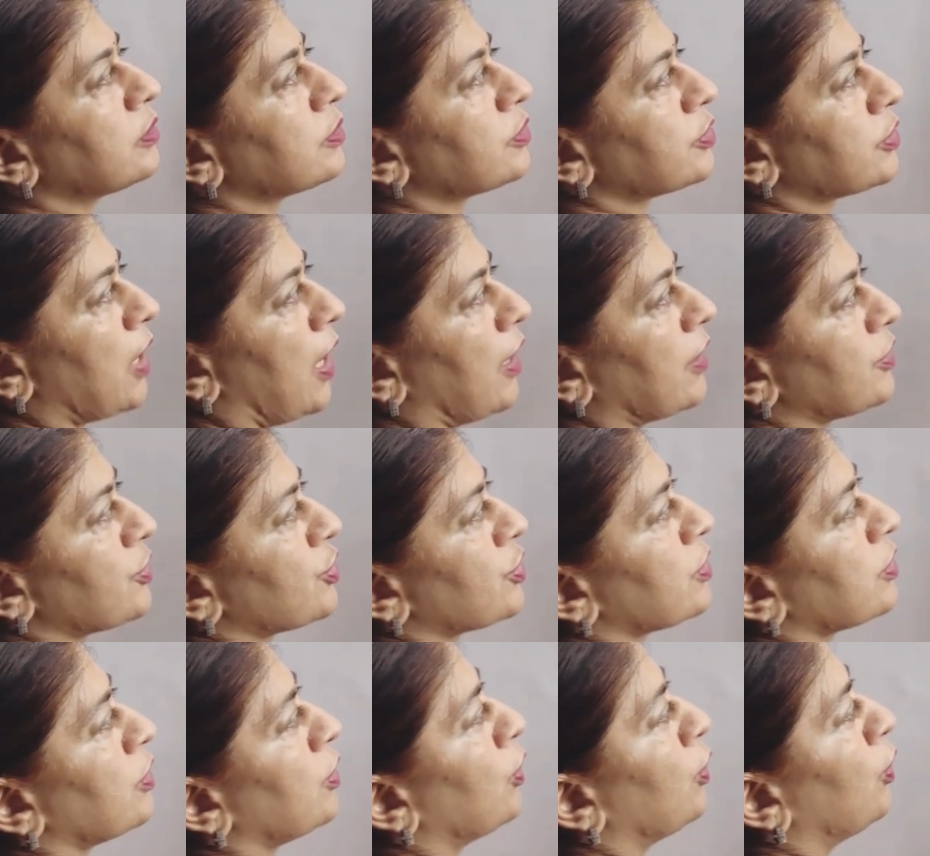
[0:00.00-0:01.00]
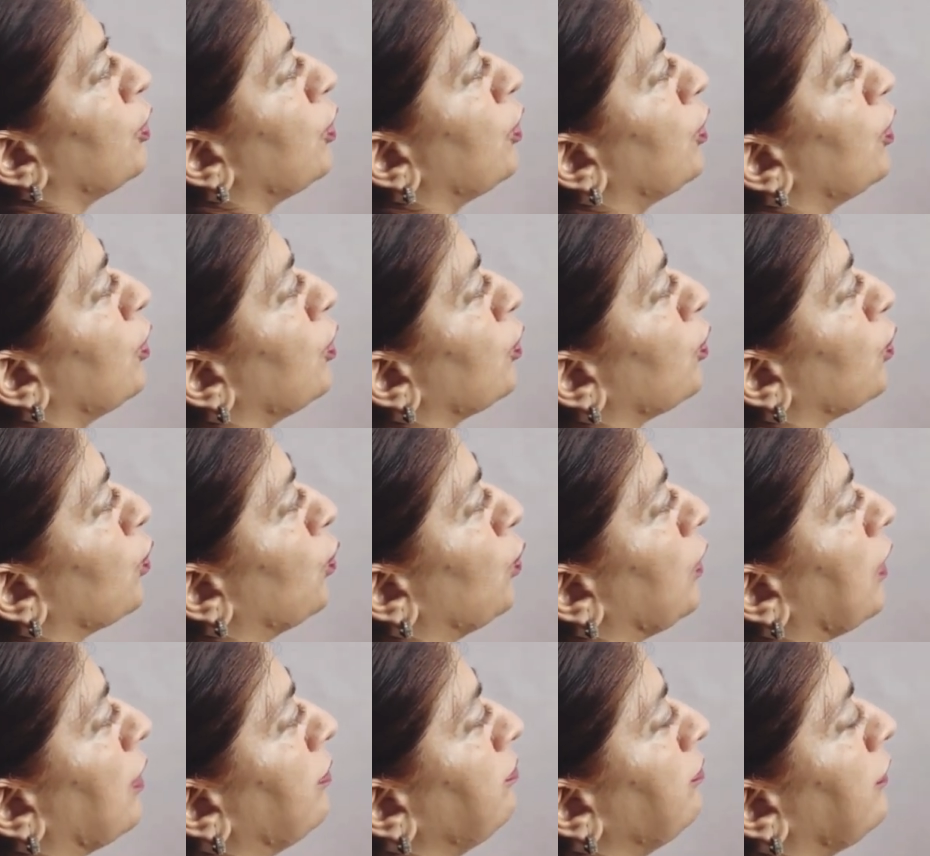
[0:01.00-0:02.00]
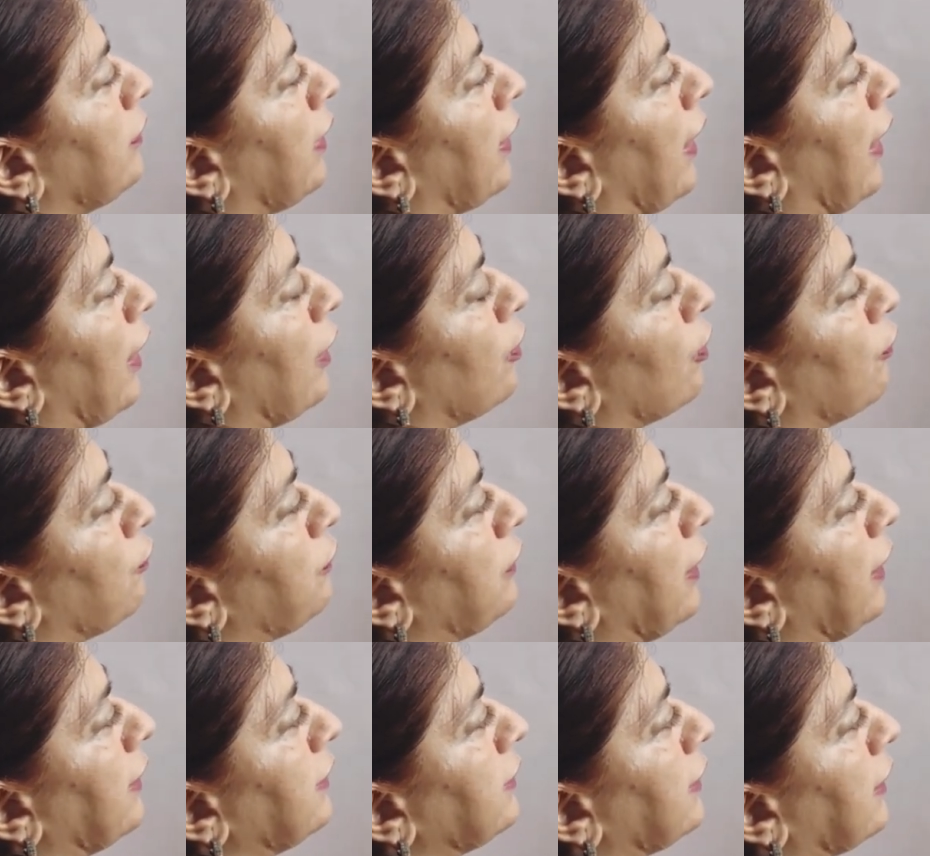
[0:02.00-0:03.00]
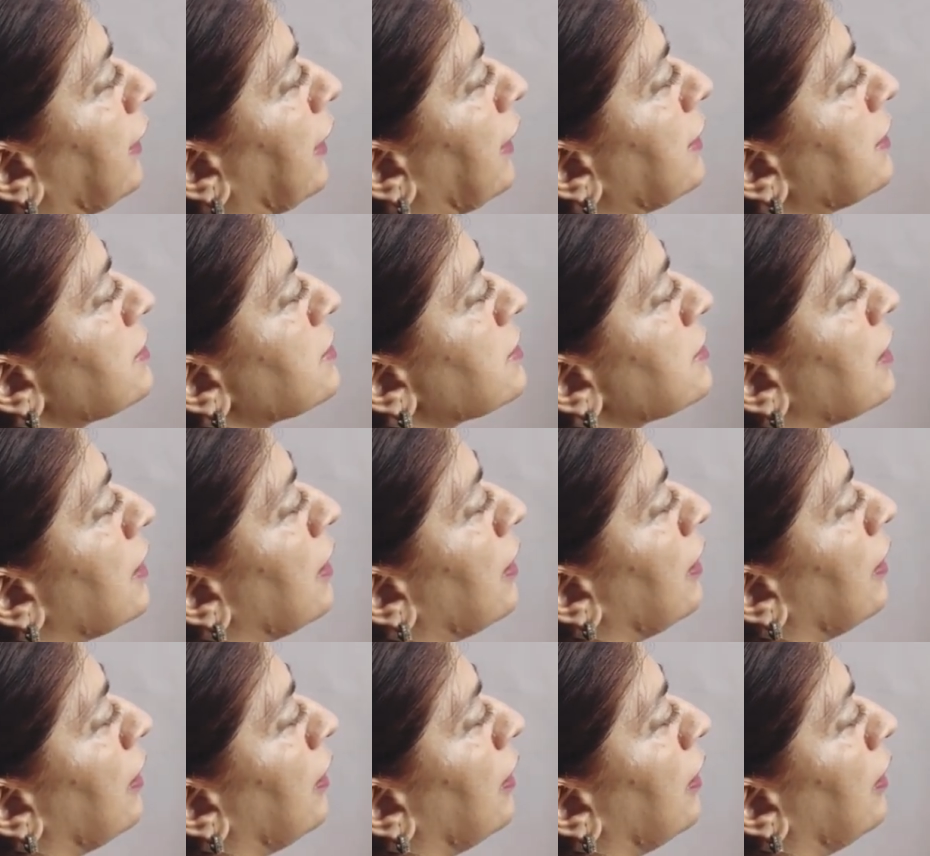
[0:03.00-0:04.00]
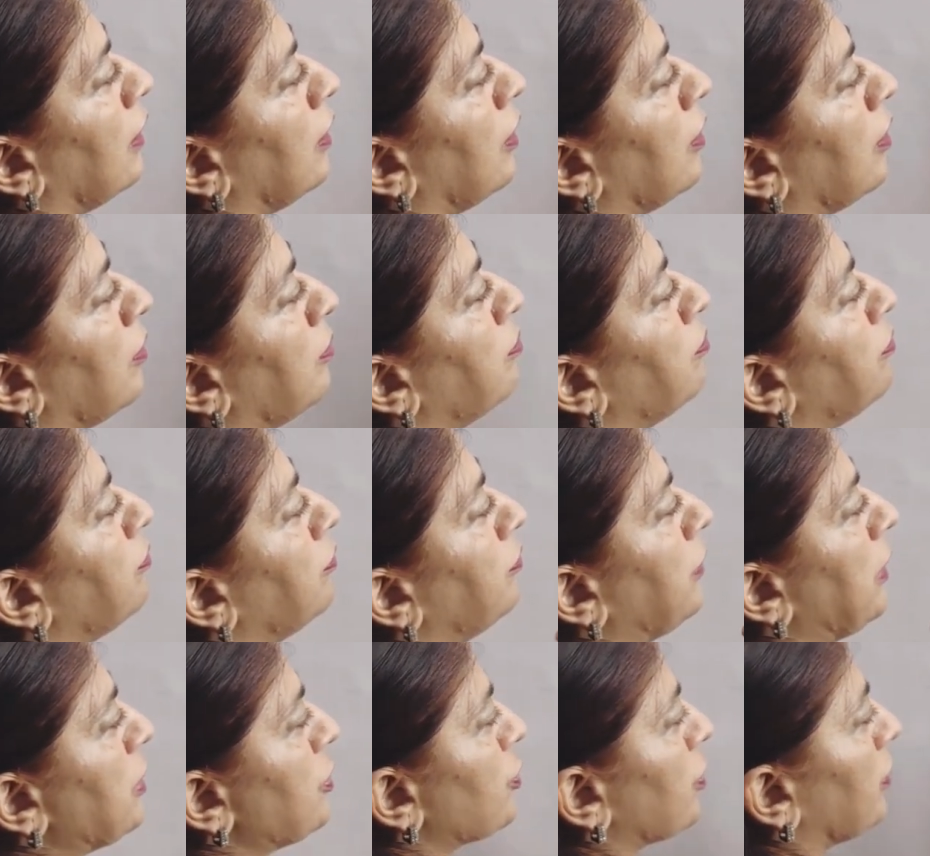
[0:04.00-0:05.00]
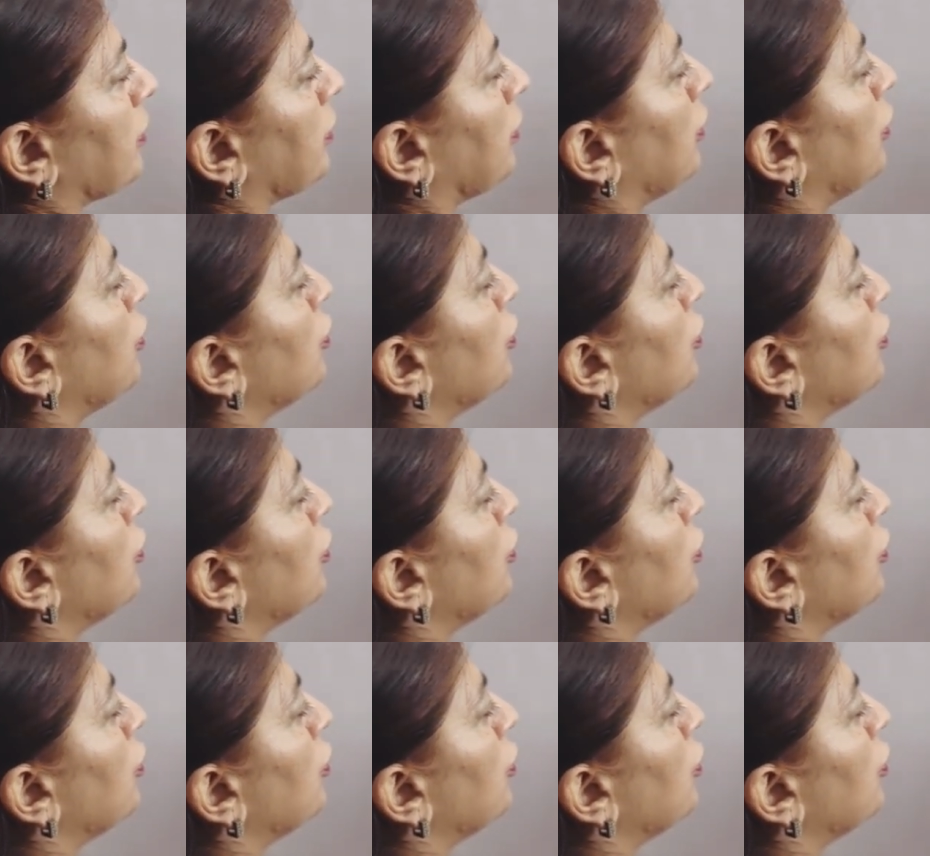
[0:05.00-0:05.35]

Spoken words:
charge coulomb and of length is meter.